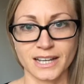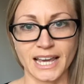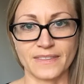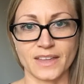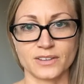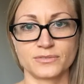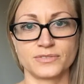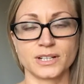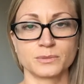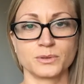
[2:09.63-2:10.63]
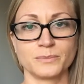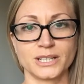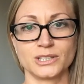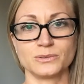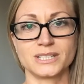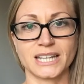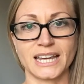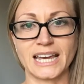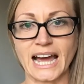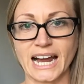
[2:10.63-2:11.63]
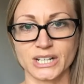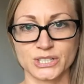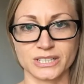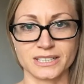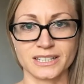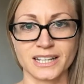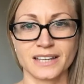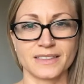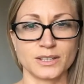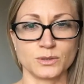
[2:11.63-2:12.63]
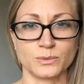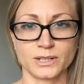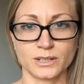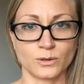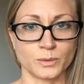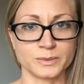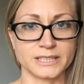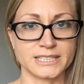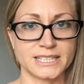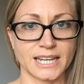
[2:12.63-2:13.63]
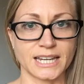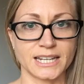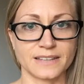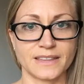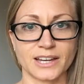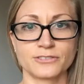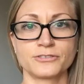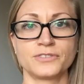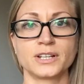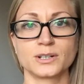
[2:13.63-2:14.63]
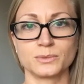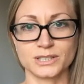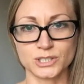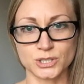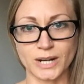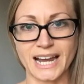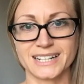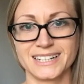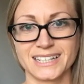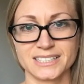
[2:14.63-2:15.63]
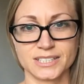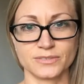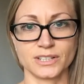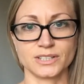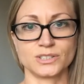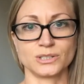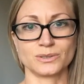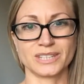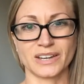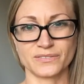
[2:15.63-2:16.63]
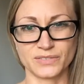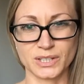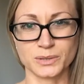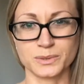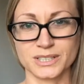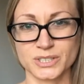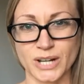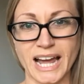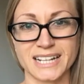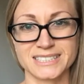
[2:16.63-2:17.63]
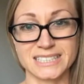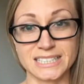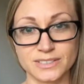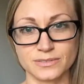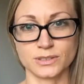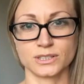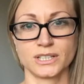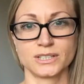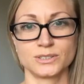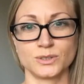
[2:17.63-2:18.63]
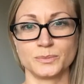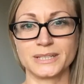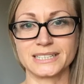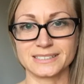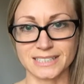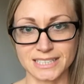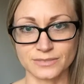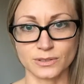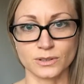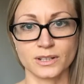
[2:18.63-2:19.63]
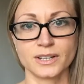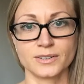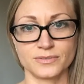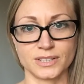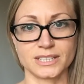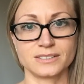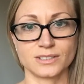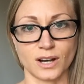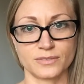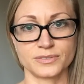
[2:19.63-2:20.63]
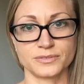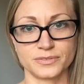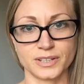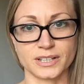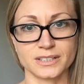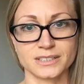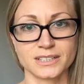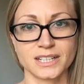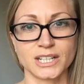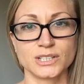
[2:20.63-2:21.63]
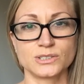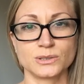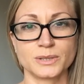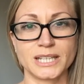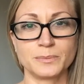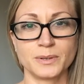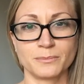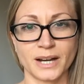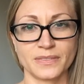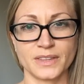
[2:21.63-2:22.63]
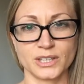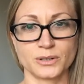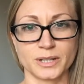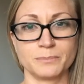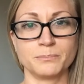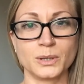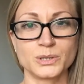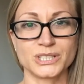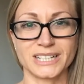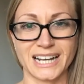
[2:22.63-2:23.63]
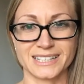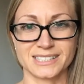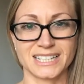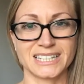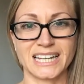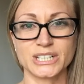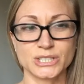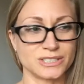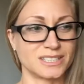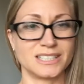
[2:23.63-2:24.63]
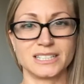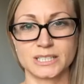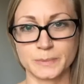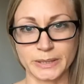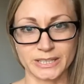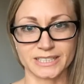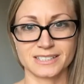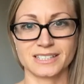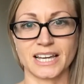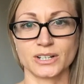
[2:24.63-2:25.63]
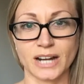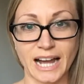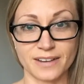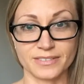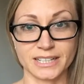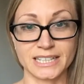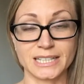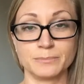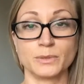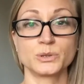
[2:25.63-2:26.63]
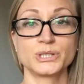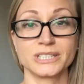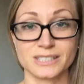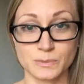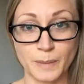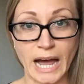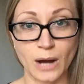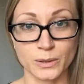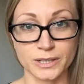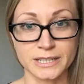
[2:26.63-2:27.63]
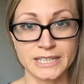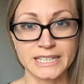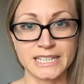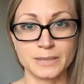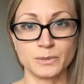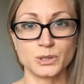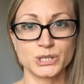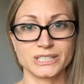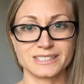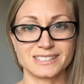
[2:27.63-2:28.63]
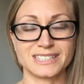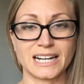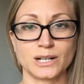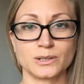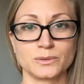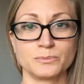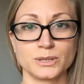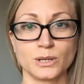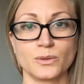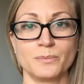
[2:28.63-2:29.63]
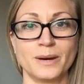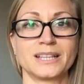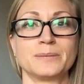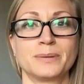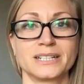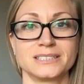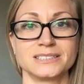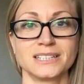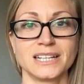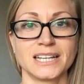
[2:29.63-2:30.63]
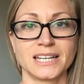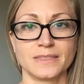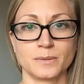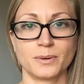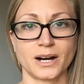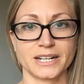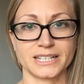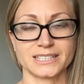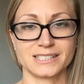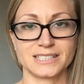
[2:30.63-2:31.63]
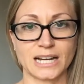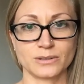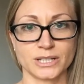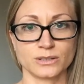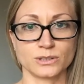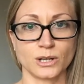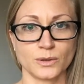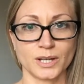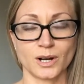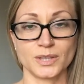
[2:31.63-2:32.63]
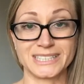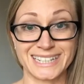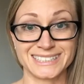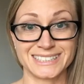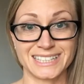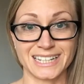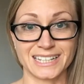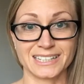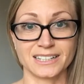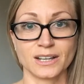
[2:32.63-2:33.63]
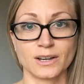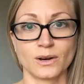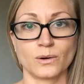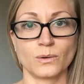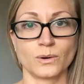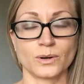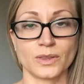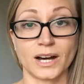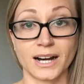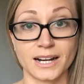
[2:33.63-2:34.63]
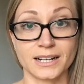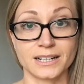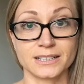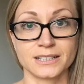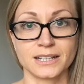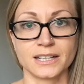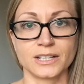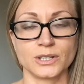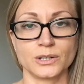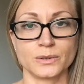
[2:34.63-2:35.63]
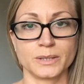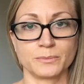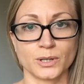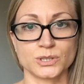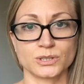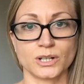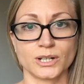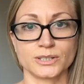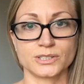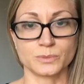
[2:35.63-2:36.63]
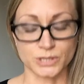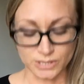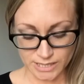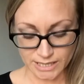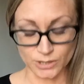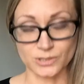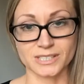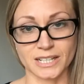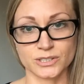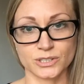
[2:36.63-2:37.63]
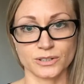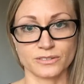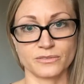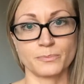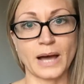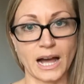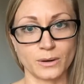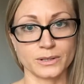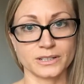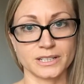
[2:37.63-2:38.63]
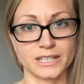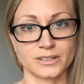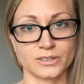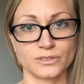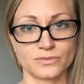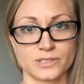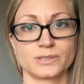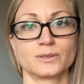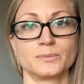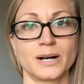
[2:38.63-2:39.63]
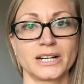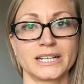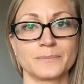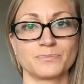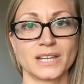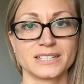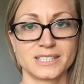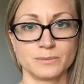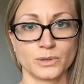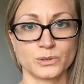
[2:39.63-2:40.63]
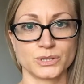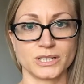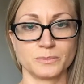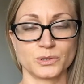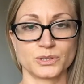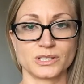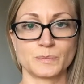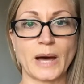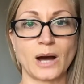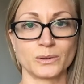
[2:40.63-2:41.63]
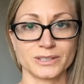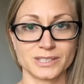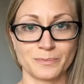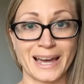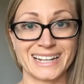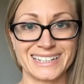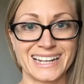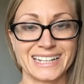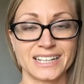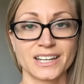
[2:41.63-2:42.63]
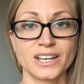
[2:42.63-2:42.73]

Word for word: And that fear will make you take action that you wouldn't normally take. And that fear will attract negativity to you. And that fear will attract evil to you because evil feeds off of fear. So keep in mind that your emotion has a connection to the experience that you're having. Emotion is power. Emotion is down below the belly button in the body. It's down here low. They call the dan tien or the hara, you know, in martial arts, which is like your center of power here in the physical body. That's emotion. Emotion is power. It's magnetic.